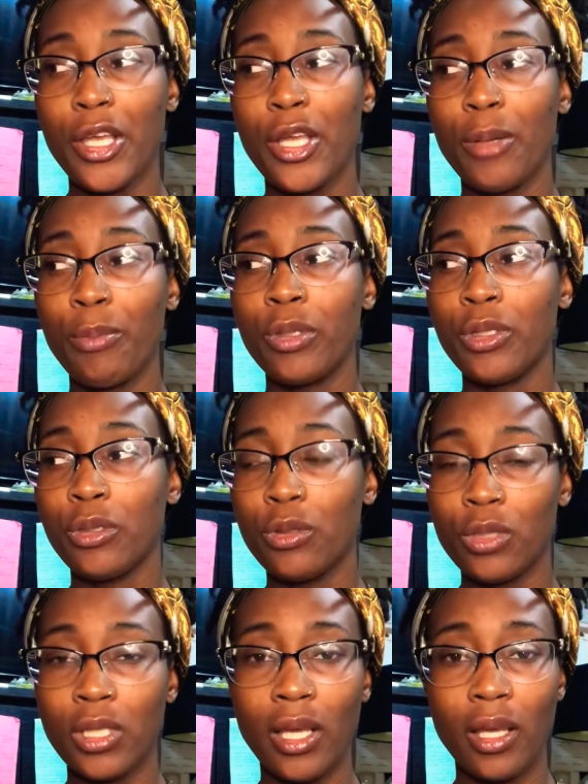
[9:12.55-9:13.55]
You're
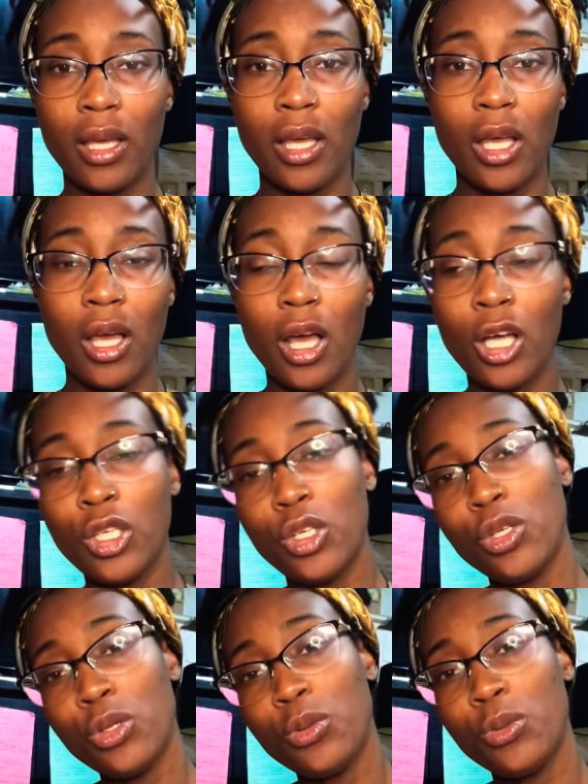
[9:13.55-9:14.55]
producing a
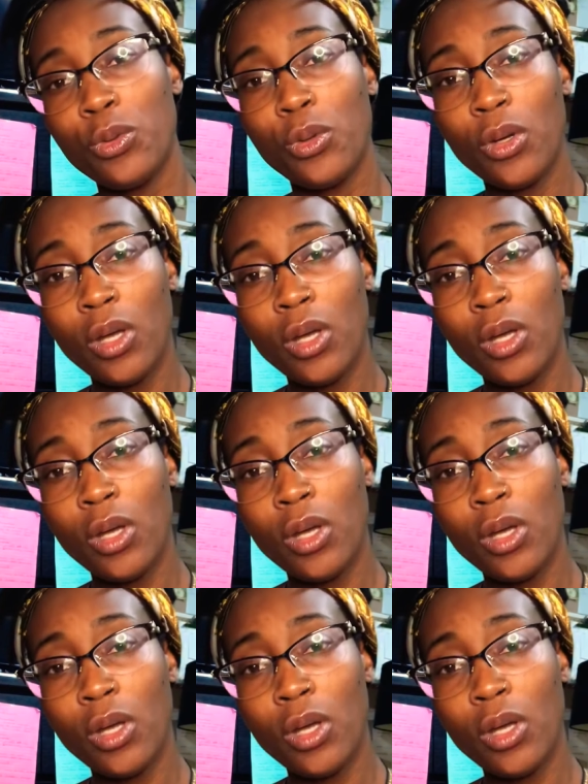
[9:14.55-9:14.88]
new